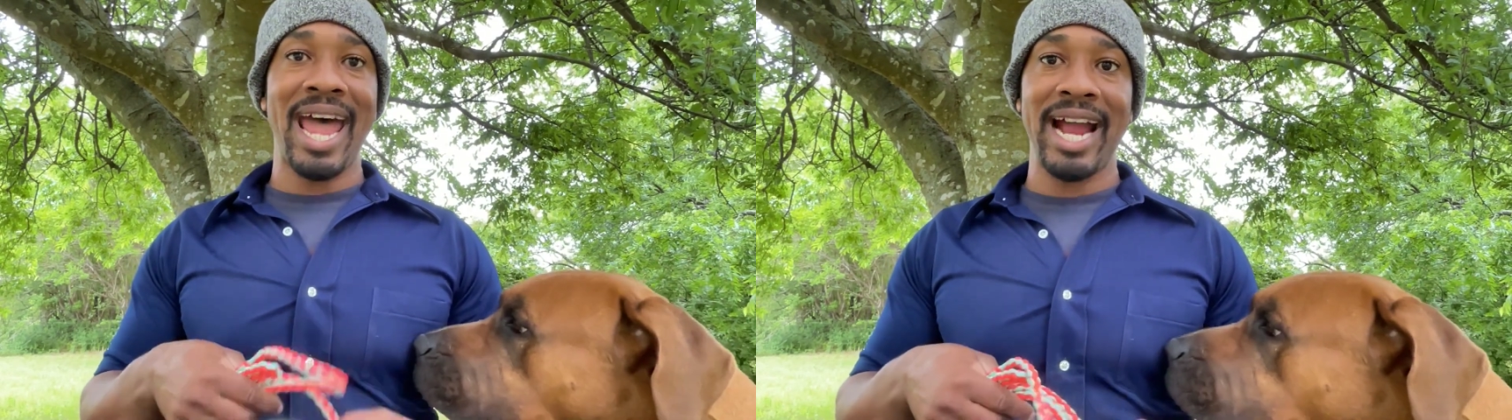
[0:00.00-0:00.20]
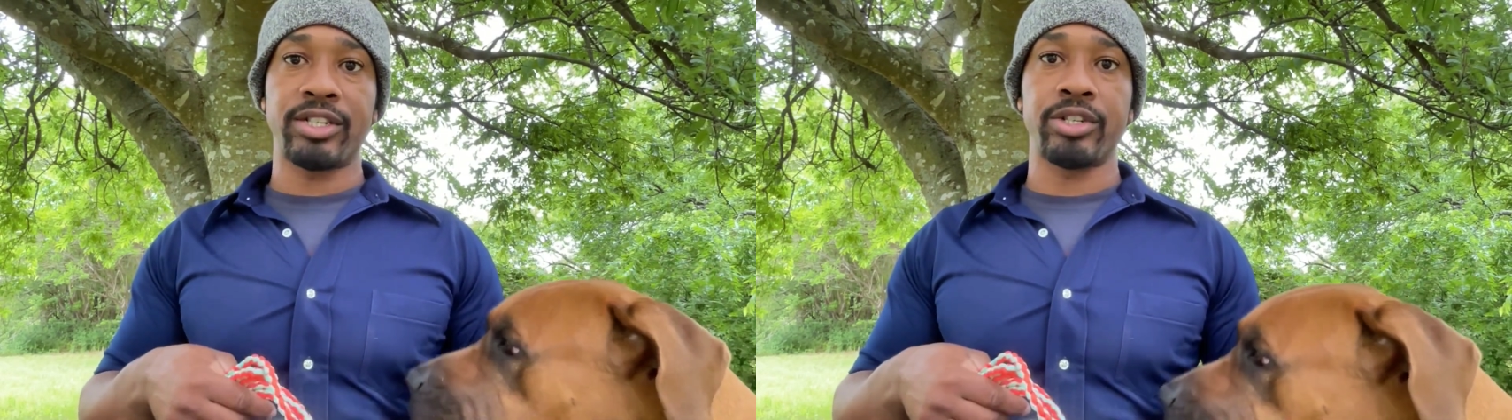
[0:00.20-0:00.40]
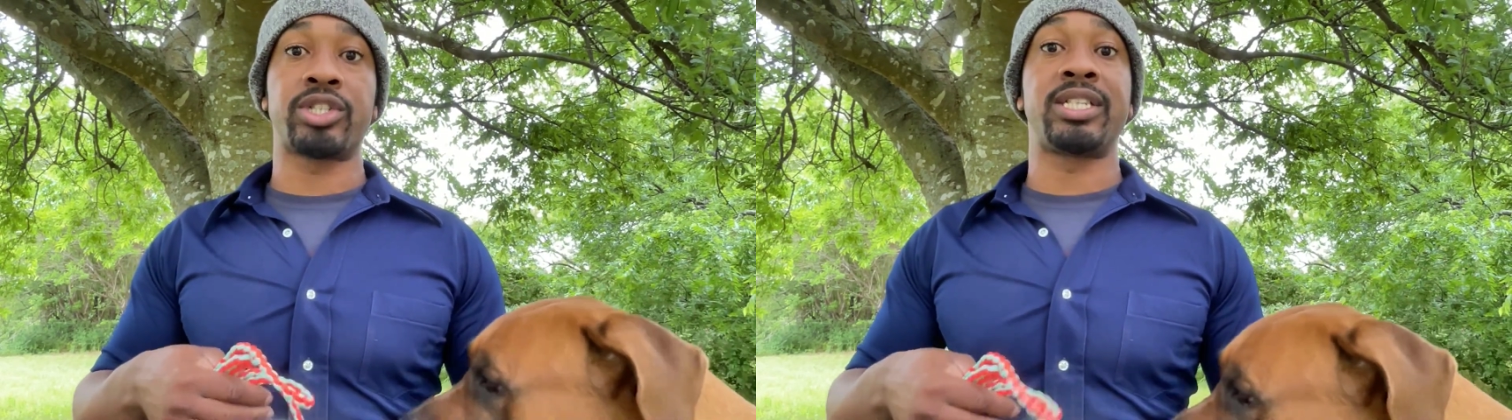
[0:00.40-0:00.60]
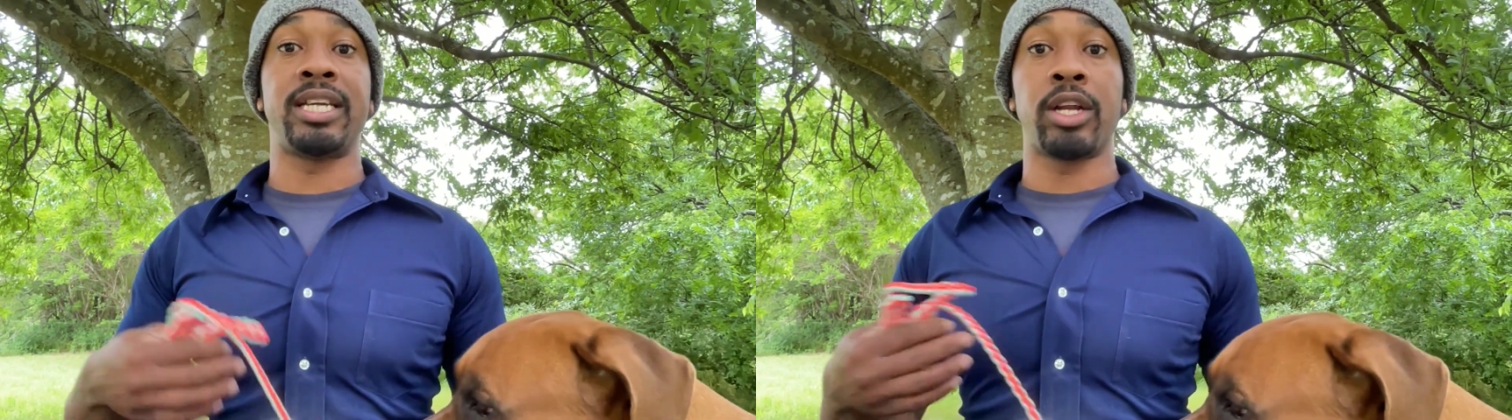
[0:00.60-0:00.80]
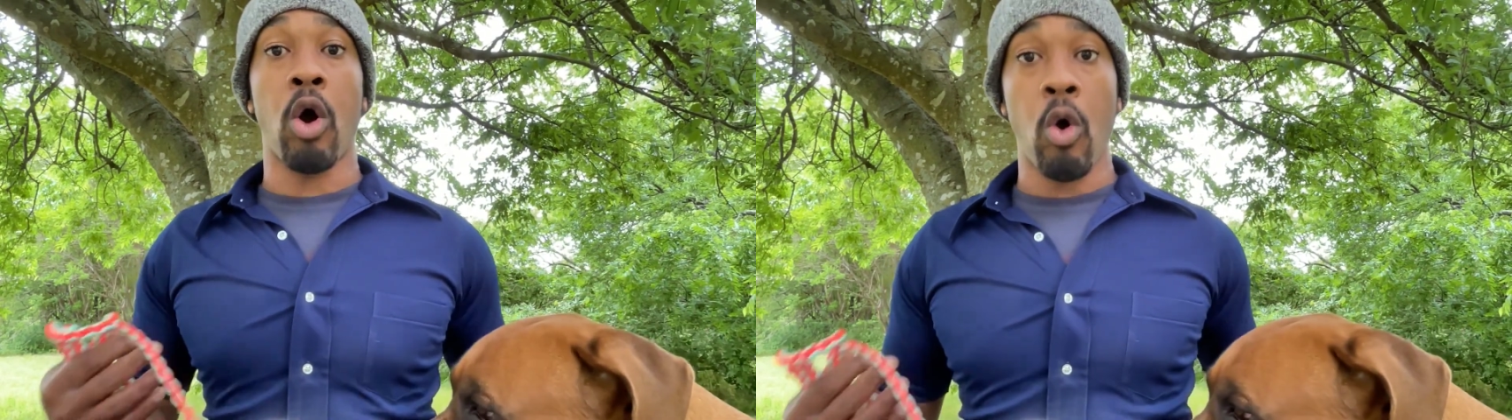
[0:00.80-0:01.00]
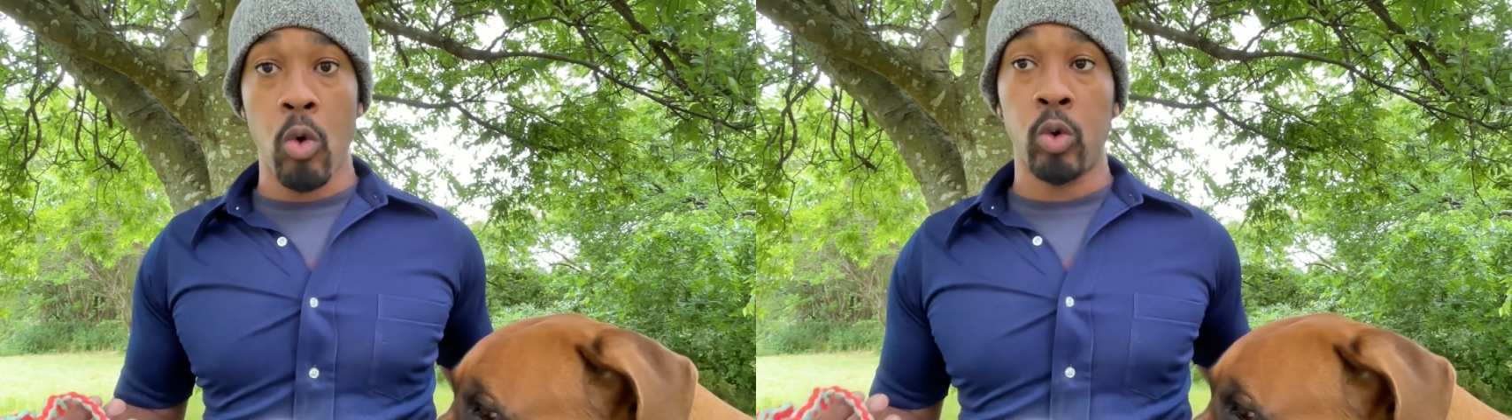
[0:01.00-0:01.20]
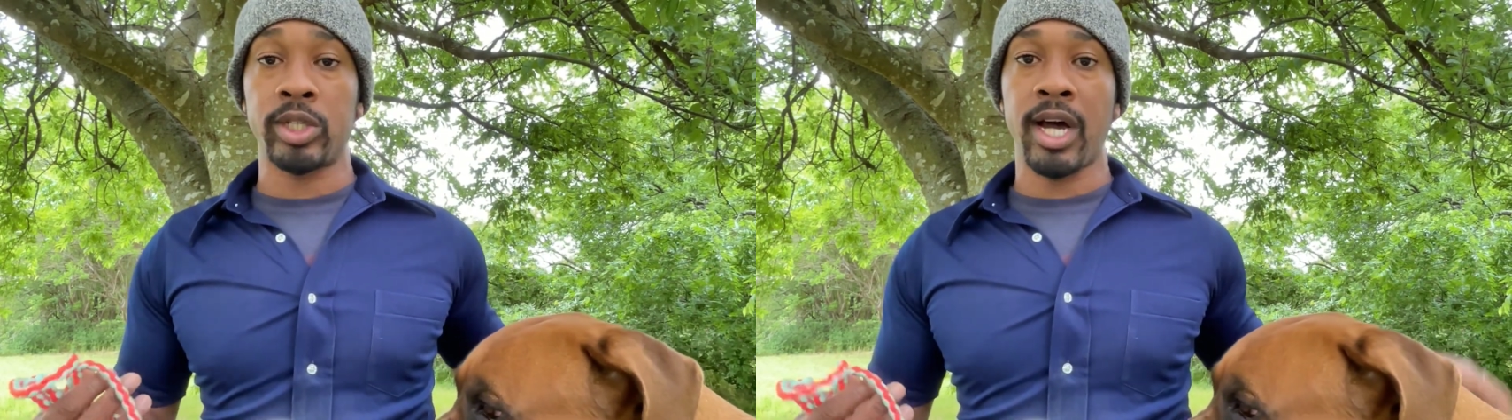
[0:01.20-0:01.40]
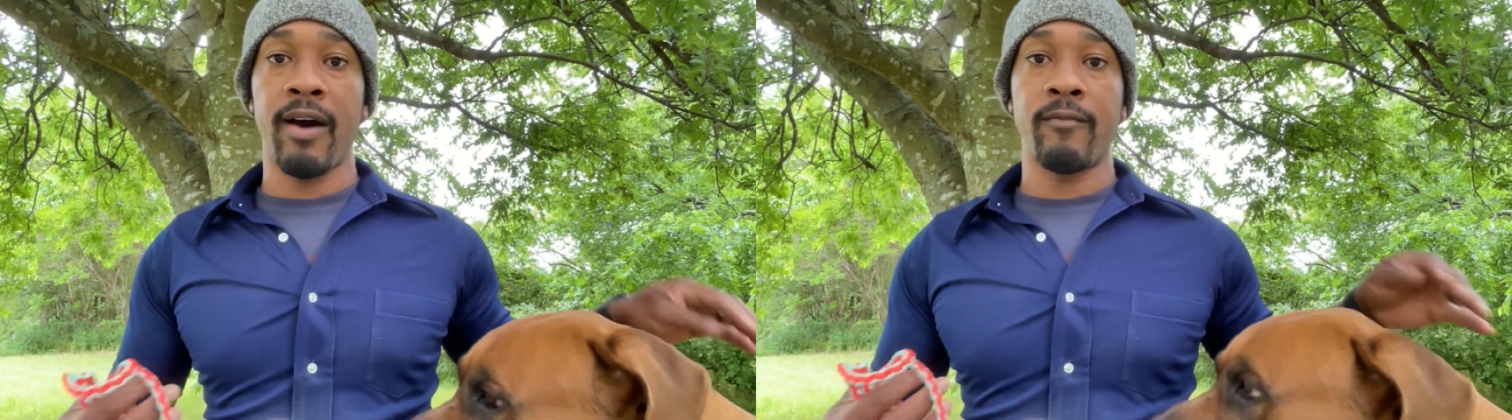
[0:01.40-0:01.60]
actors to get a hold
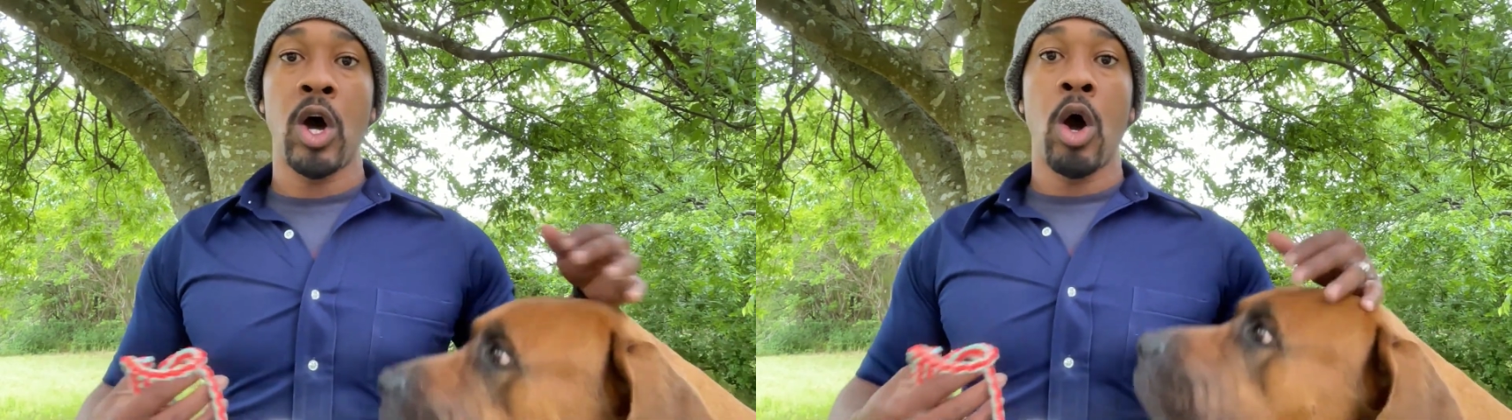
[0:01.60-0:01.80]
of